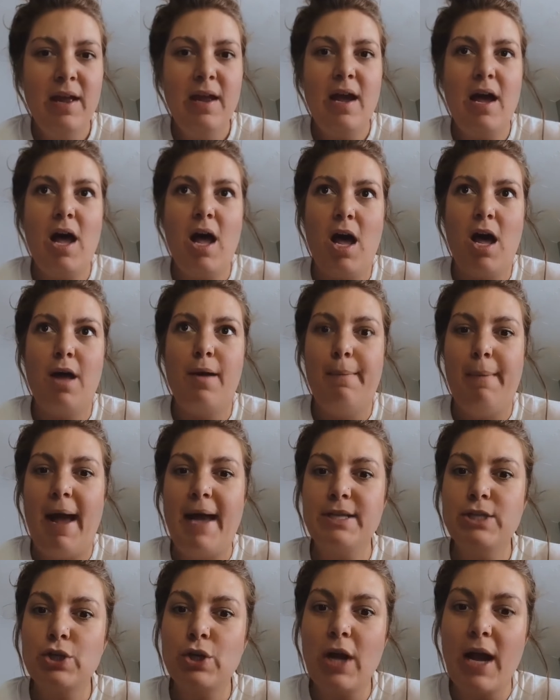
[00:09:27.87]
I
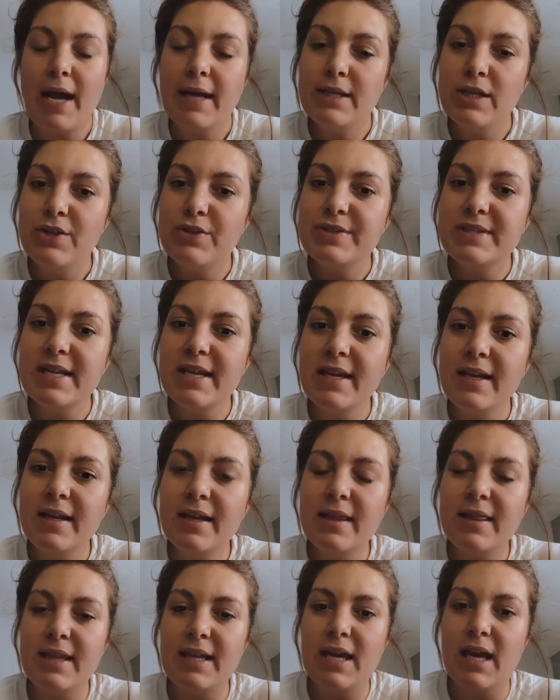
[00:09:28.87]
tried
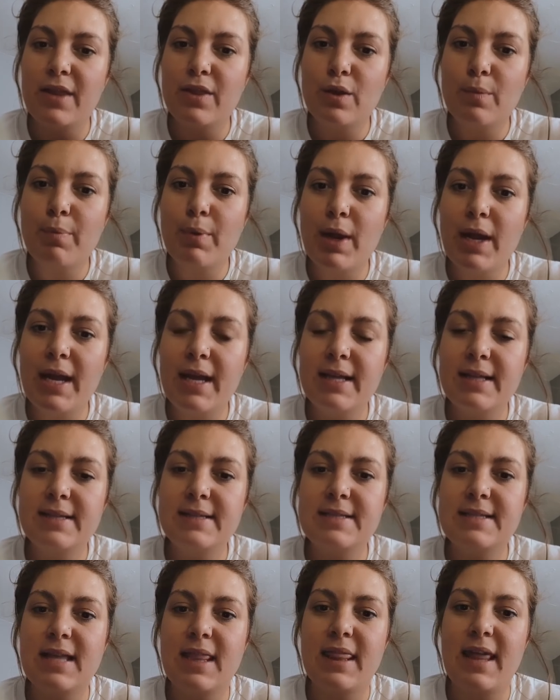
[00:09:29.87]
using the other
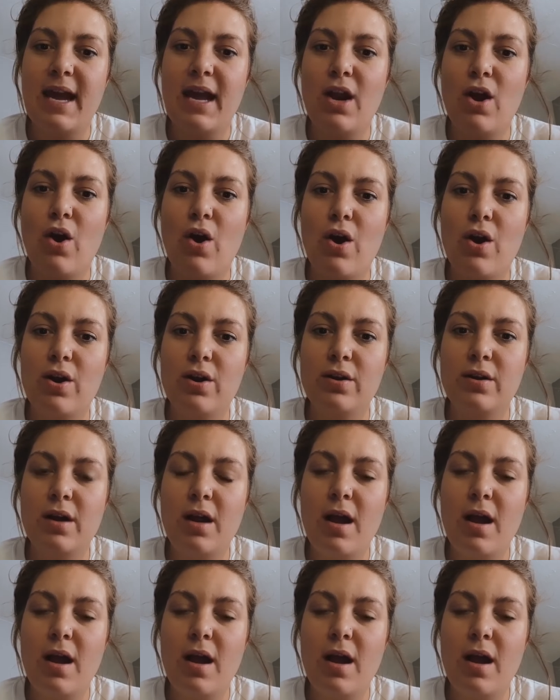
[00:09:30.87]
brands that are,